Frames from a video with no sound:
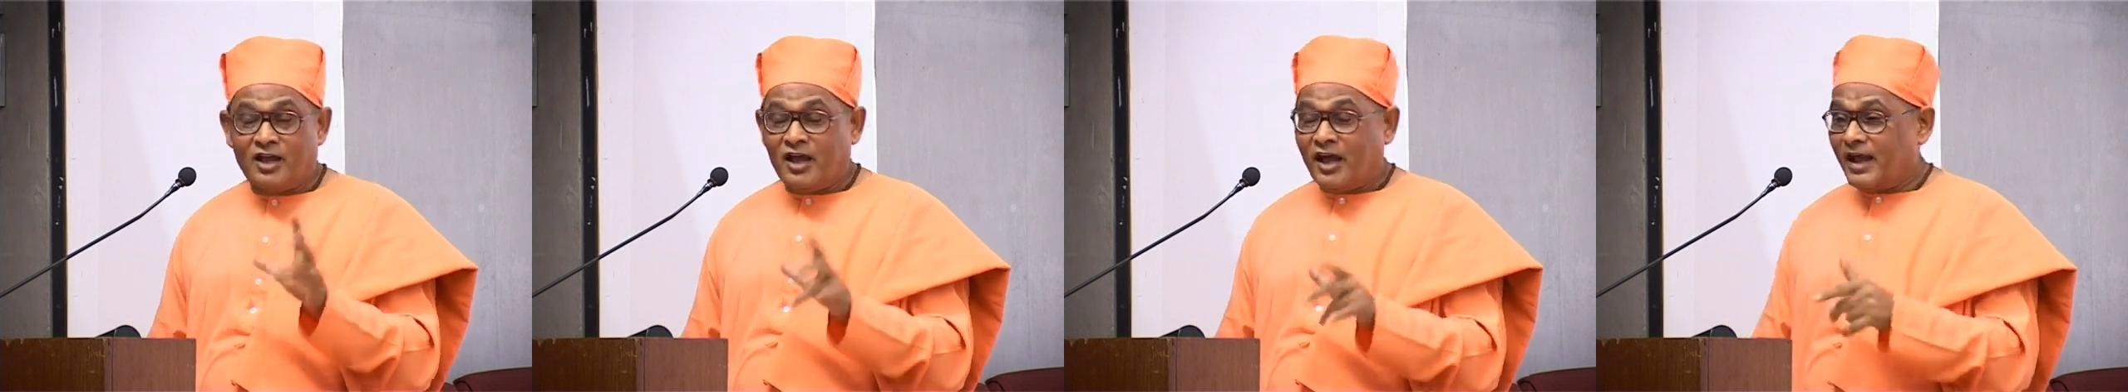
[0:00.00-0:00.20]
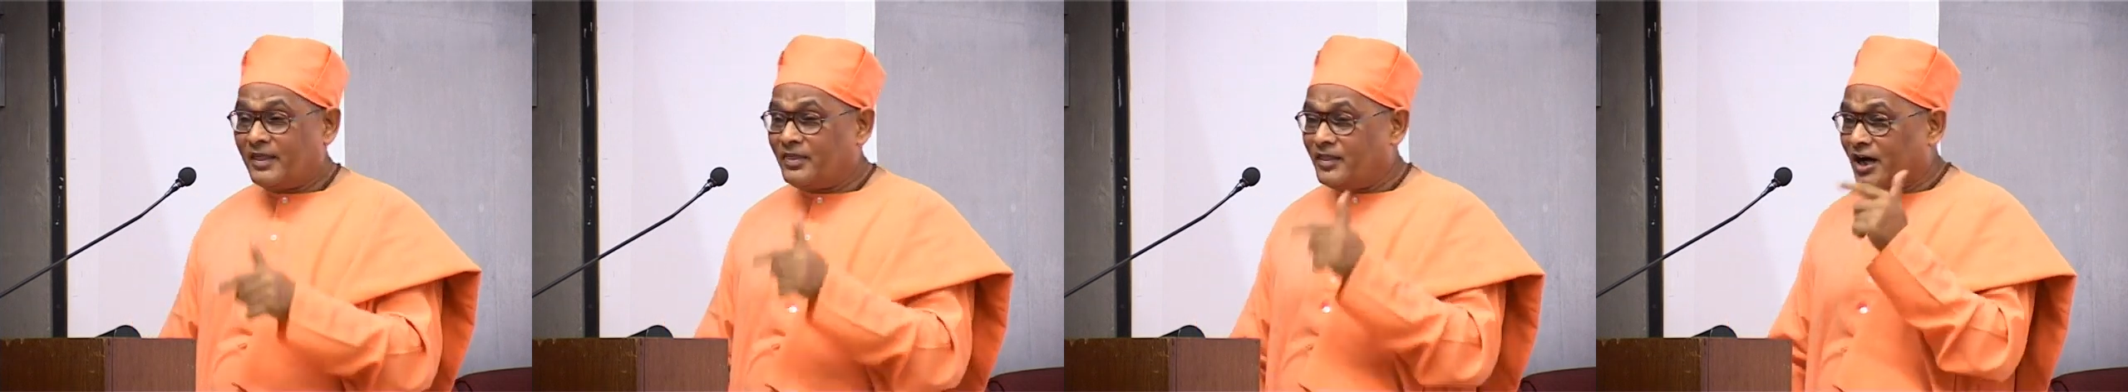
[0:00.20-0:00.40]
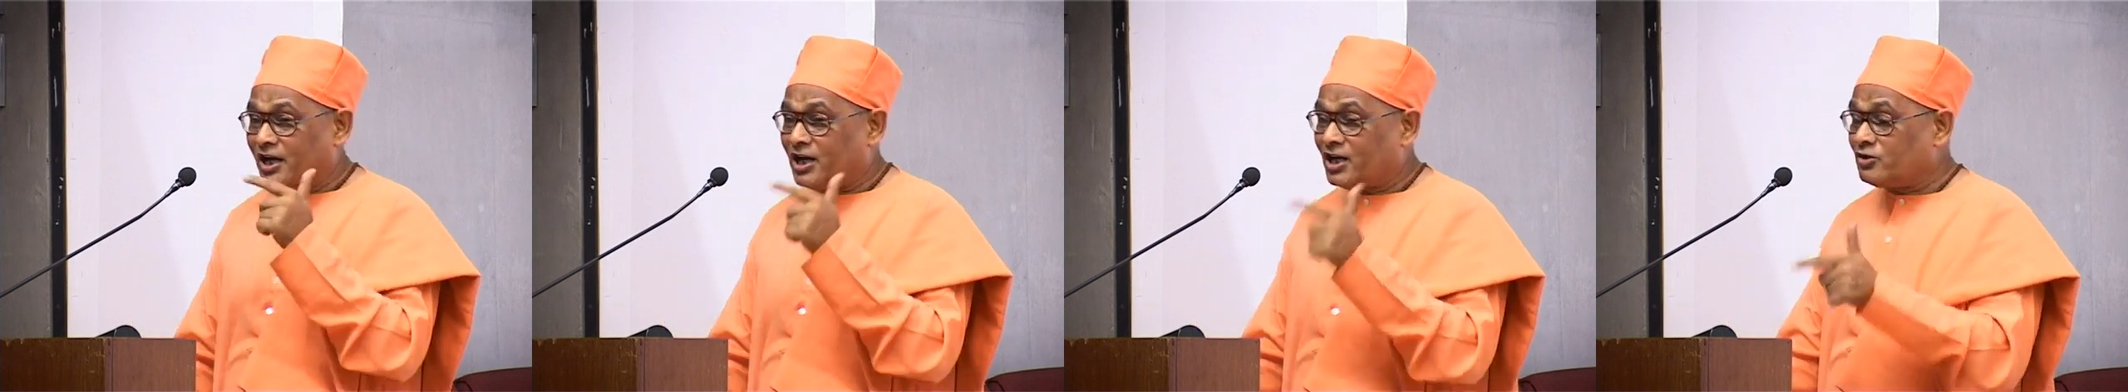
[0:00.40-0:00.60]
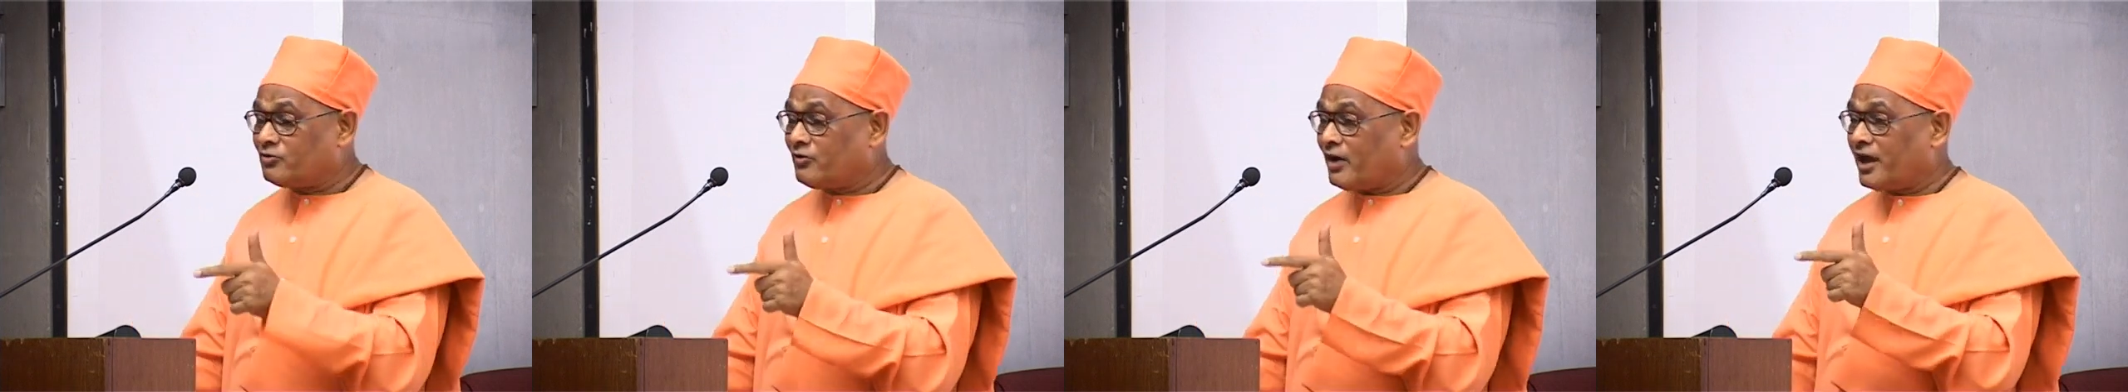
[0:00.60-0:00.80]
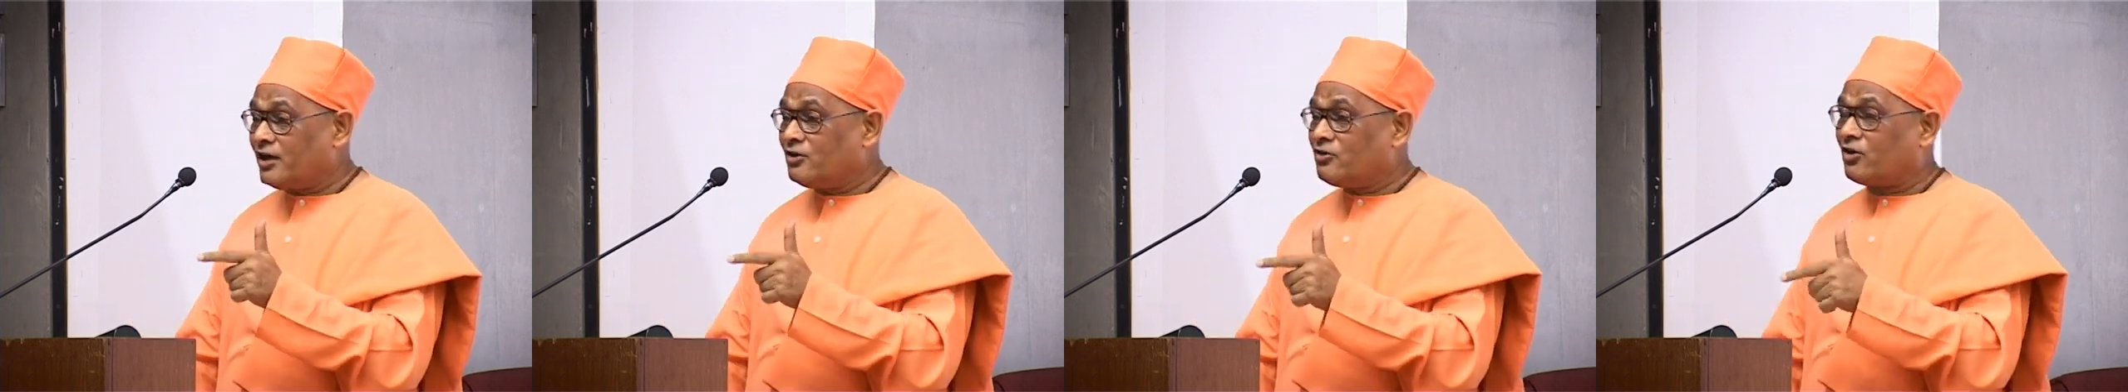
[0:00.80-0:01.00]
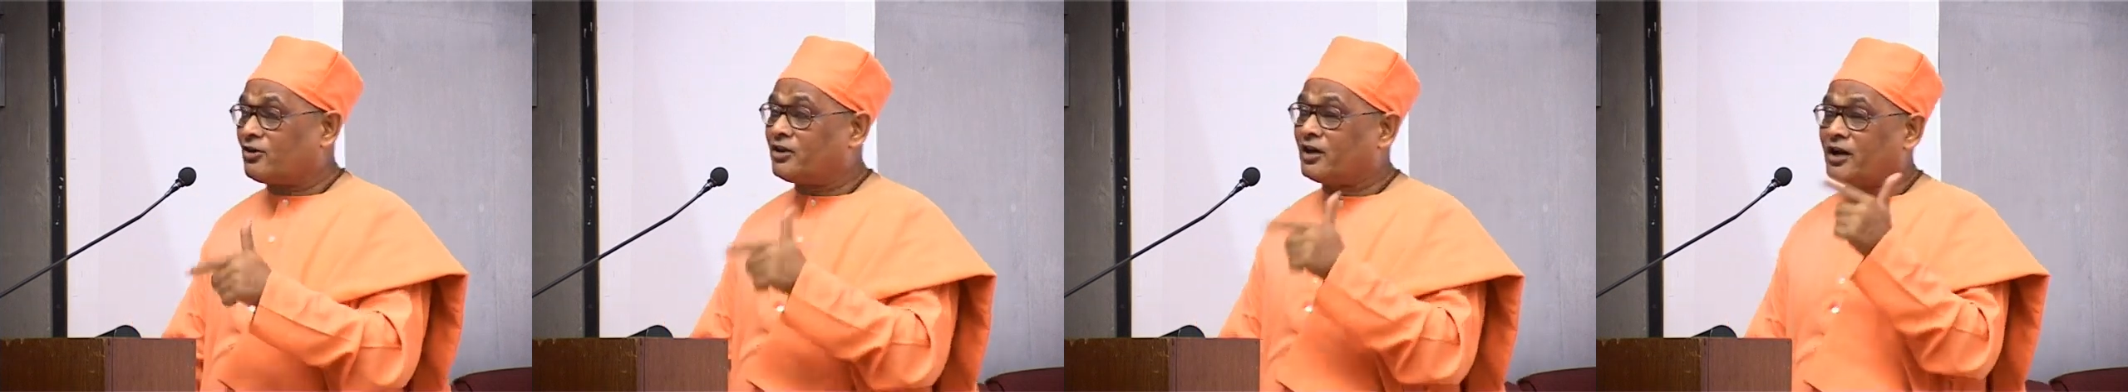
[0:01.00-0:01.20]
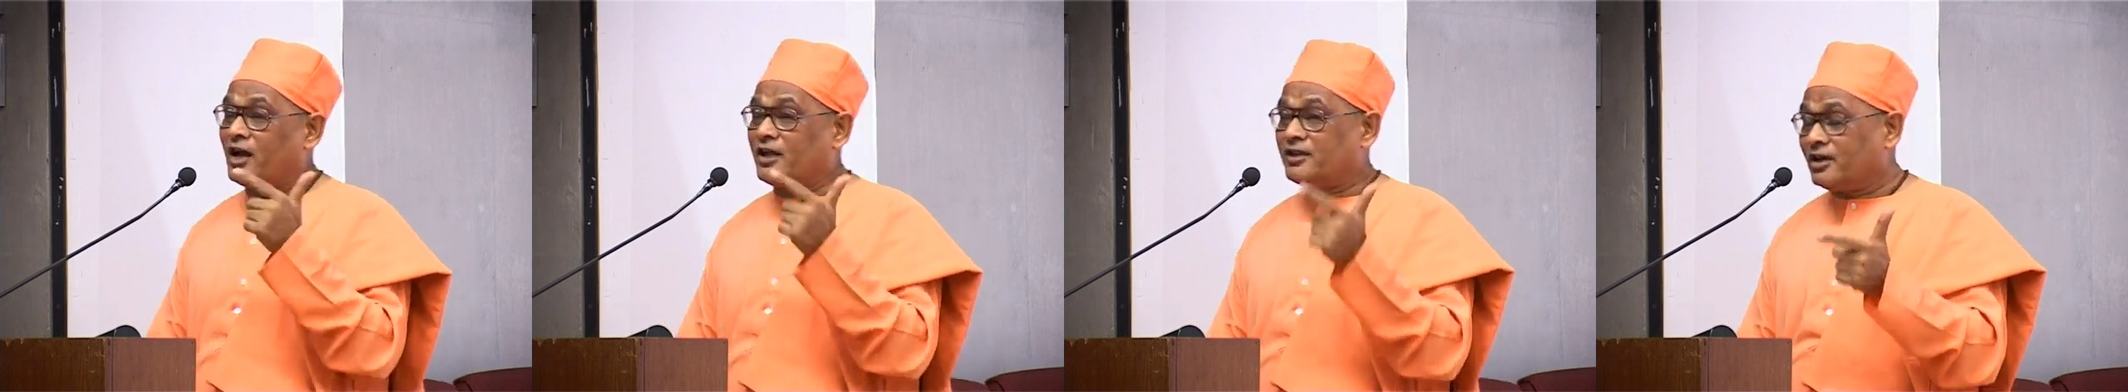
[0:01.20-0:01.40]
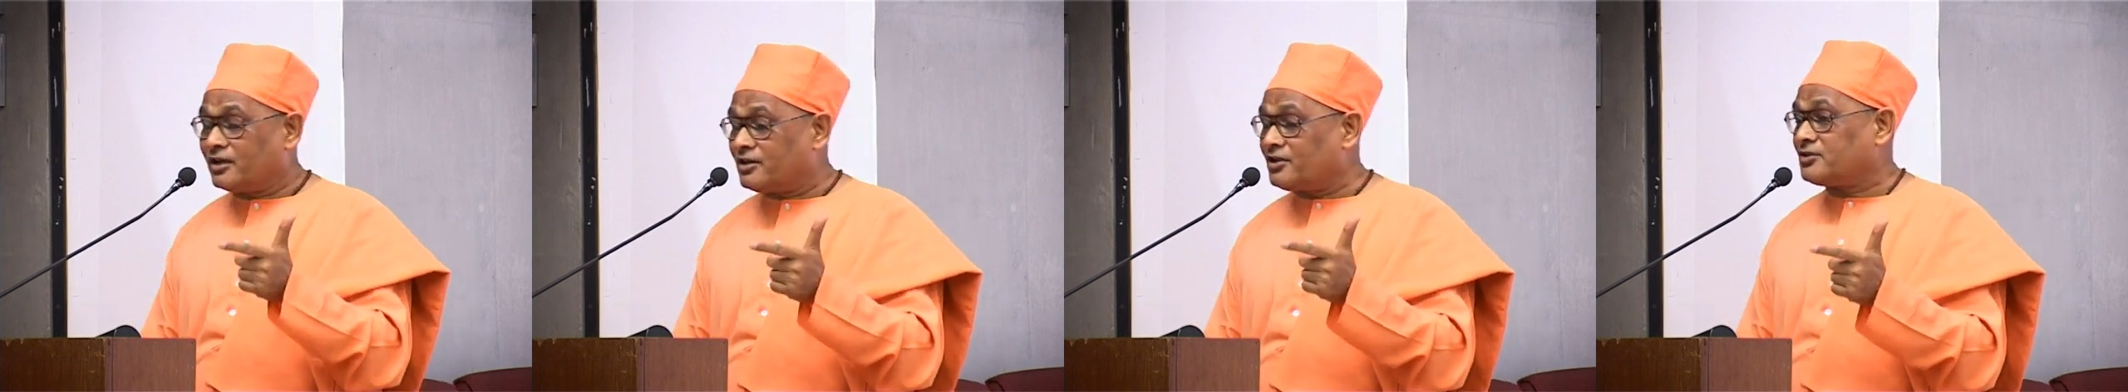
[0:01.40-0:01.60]
And that is why Dr.
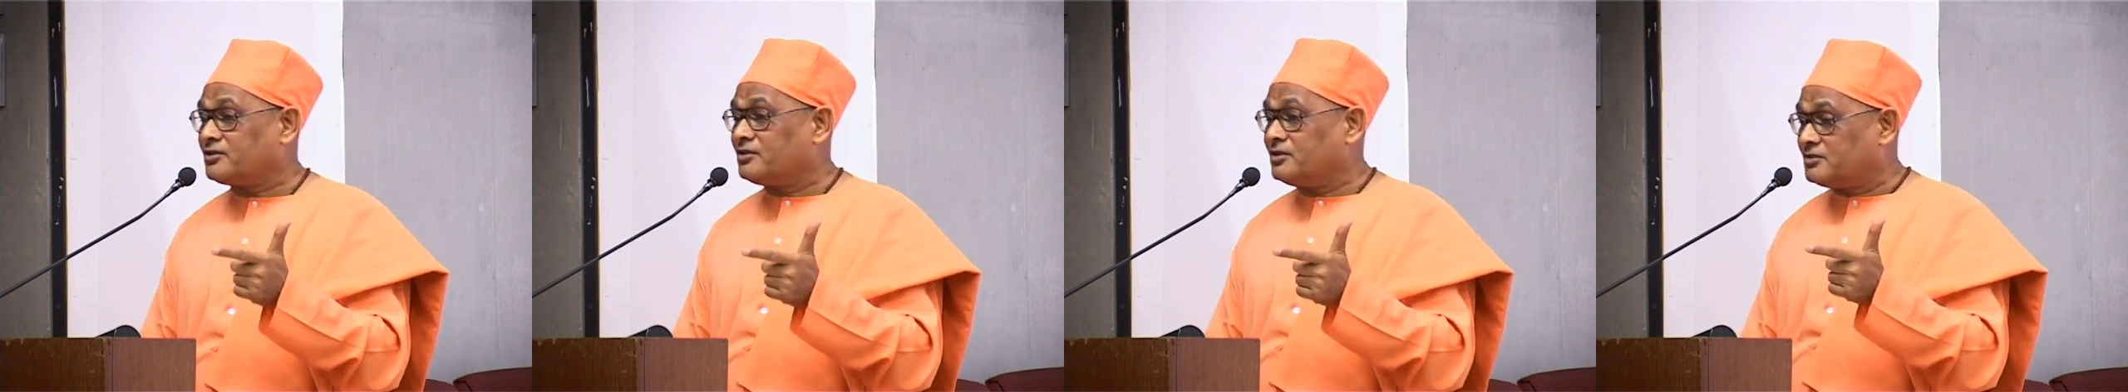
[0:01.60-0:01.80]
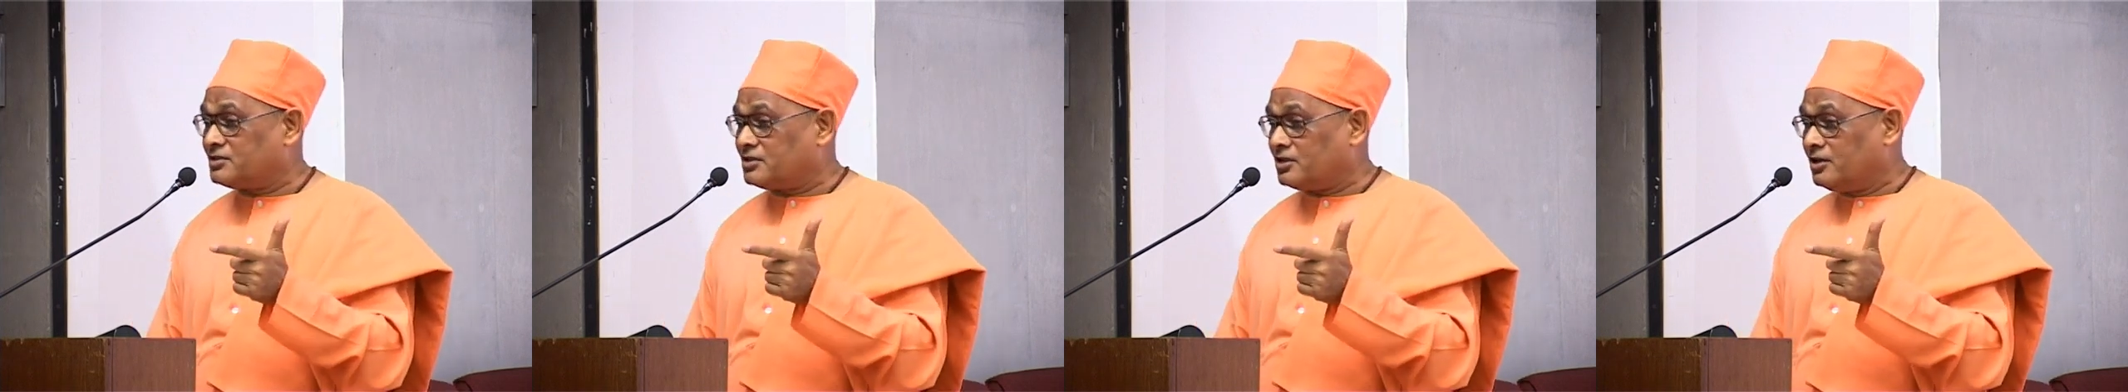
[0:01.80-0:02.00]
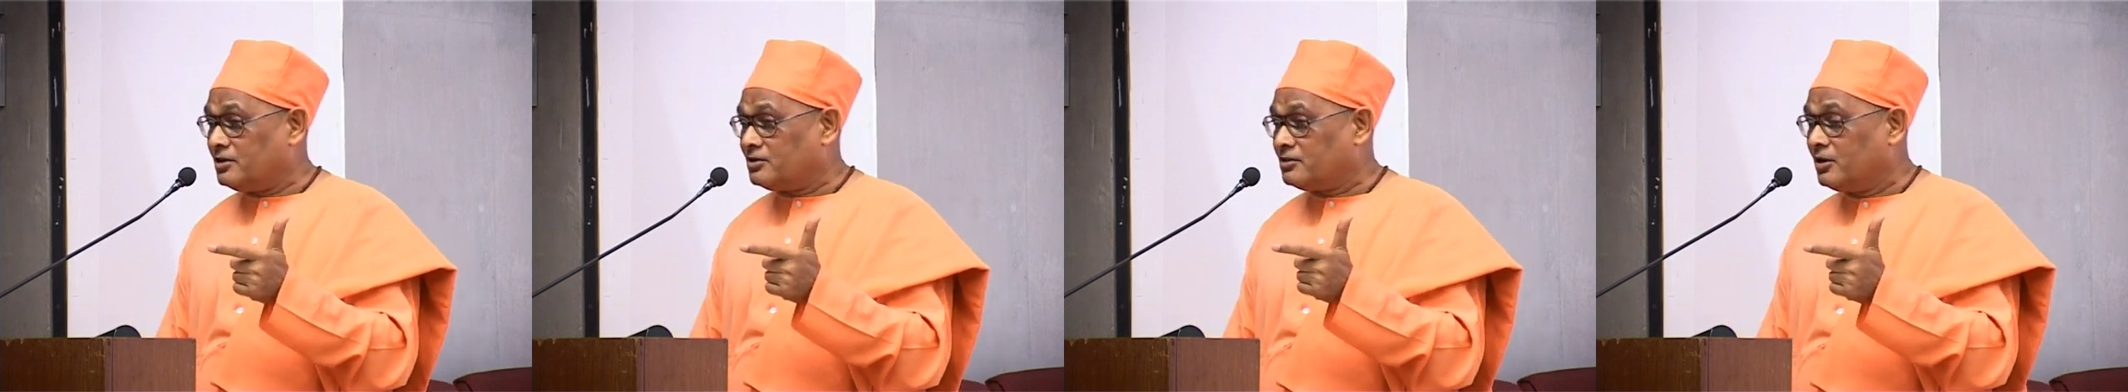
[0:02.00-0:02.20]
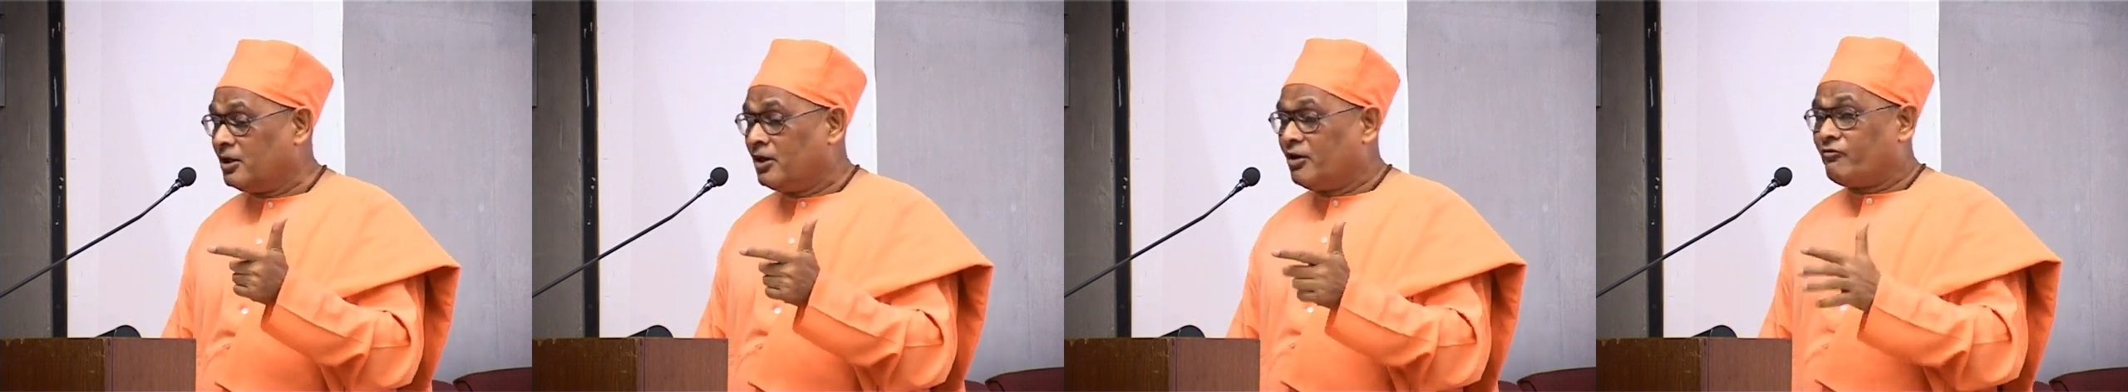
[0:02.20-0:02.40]
Radhakrishnan says,